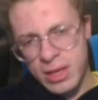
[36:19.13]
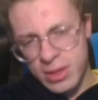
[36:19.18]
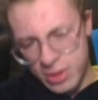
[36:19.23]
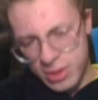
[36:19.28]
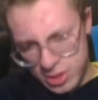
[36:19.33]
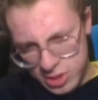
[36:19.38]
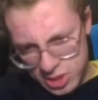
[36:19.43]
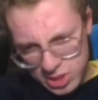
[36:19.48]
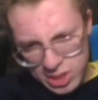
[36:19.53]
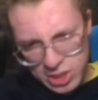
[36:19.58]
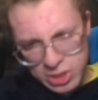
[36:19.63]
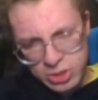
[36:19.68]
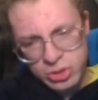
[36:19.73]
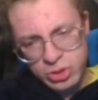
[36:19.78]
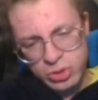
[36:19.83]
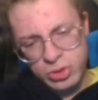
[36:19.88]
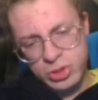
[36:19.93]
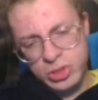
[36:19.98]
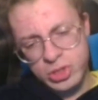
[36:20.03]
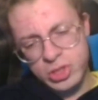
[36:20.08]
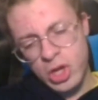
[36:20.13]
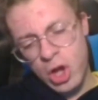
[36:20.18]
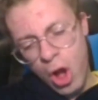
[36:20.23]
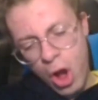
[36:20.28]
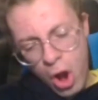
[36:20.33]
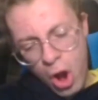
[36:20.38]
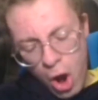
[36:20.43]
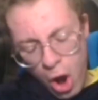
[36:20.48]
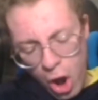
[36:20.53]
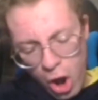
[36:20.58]
the Sixers
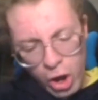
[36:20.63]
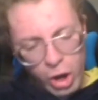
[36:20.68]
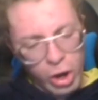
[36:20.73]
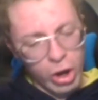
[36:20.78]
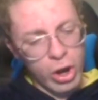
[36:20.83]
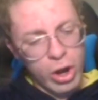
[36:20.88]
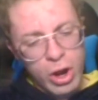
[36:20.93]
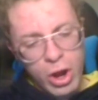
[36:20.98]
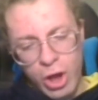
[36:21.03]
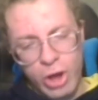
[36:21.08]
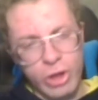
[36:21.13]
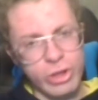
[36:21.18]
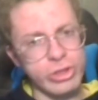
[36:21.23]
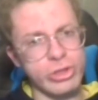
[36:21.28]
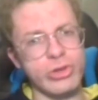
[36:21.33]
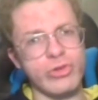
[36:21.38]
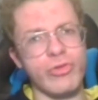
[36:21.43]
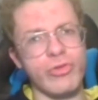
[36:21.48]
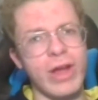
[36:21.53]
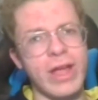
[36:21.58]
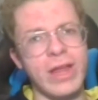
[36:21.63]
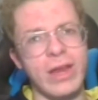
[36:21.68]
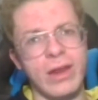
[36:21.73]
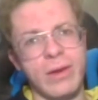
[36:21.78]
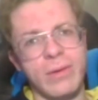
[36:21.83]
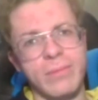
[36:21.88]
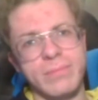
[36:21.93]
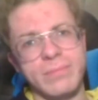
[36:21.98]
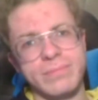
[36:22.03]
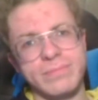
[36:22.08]
are
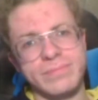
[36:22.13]
underrated.